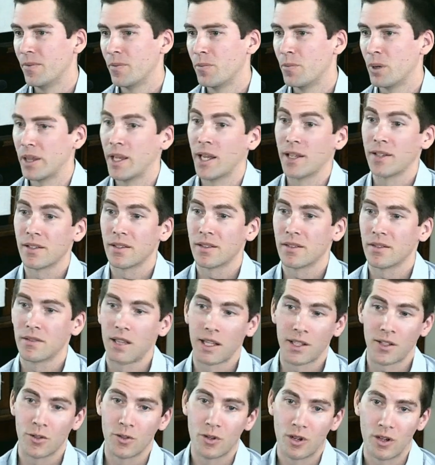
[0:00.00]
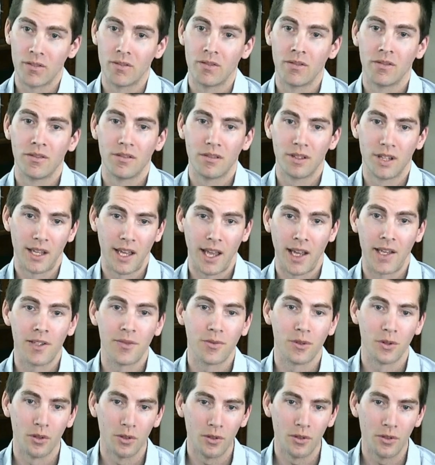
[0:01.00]
But that's not the case
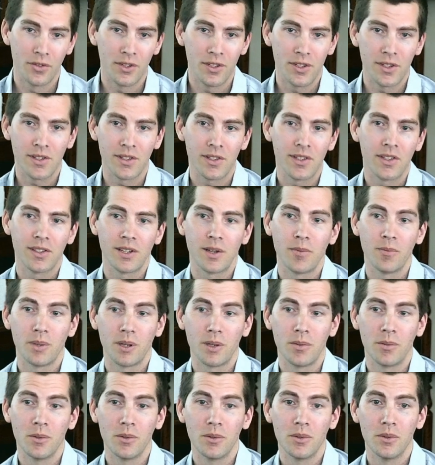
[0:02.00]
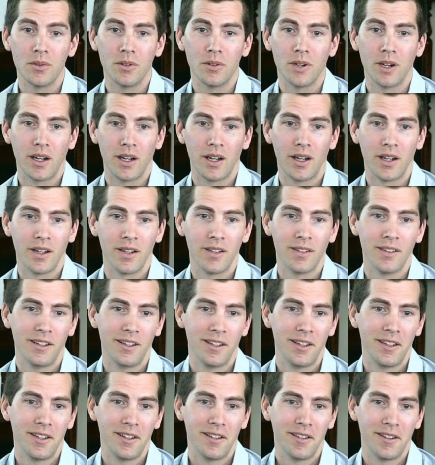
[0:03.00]
for all physicists. Some people
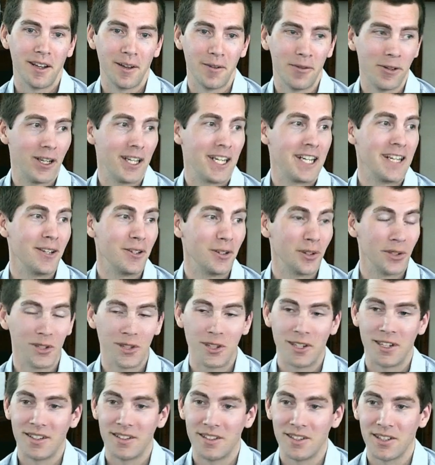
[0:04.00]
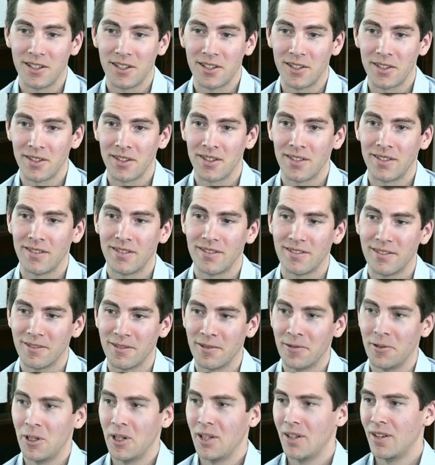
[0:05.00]
are very interested in just
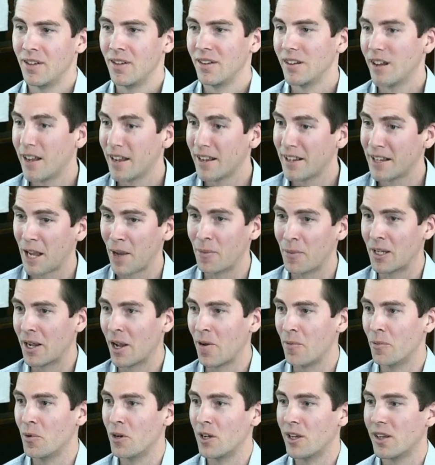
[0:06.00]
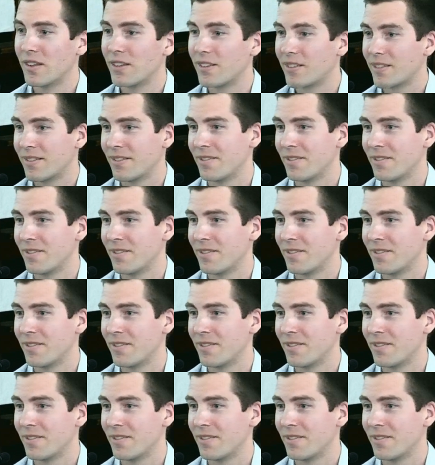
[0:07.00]
coming up with,